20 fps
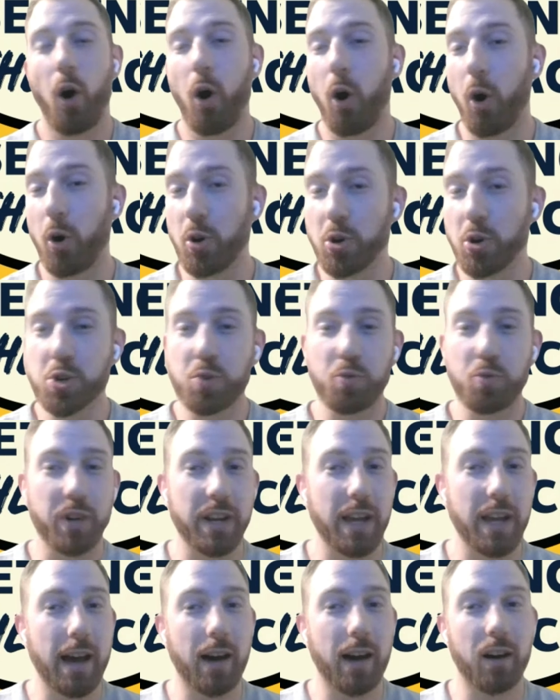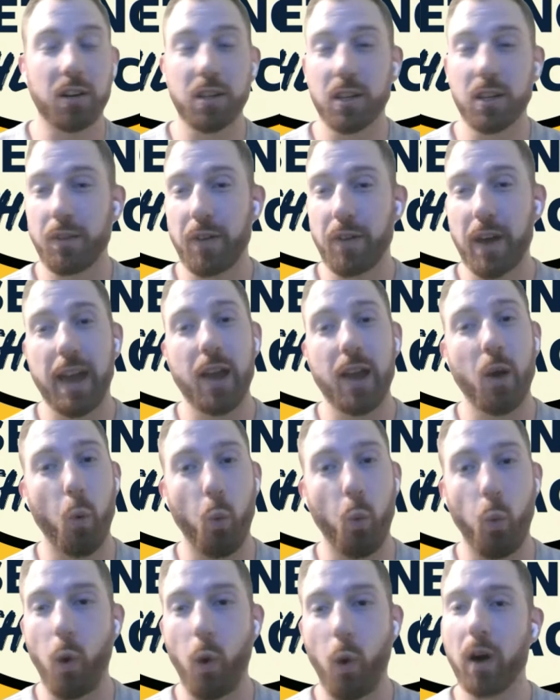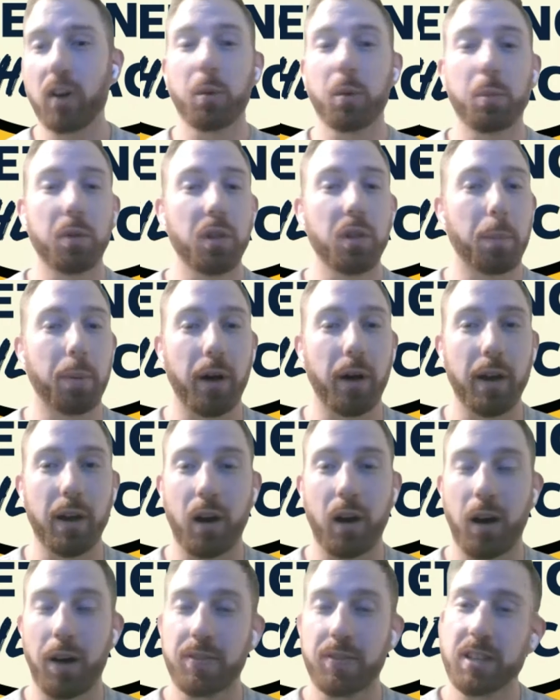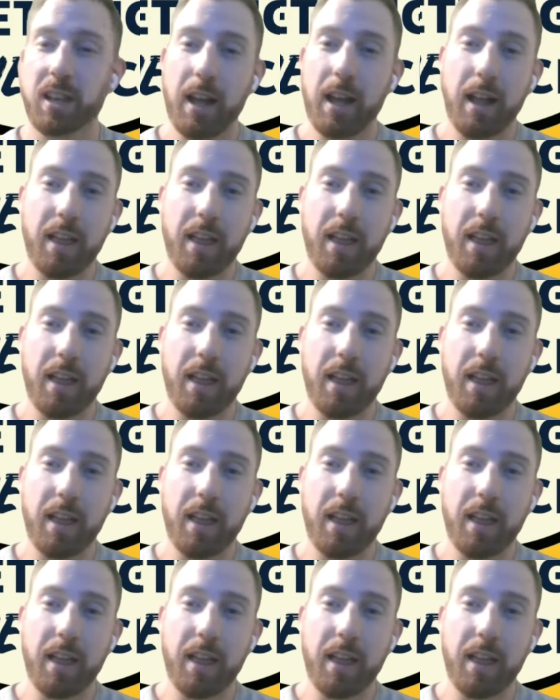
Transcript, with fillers: harsh reality of hey, welcome to the playoffs?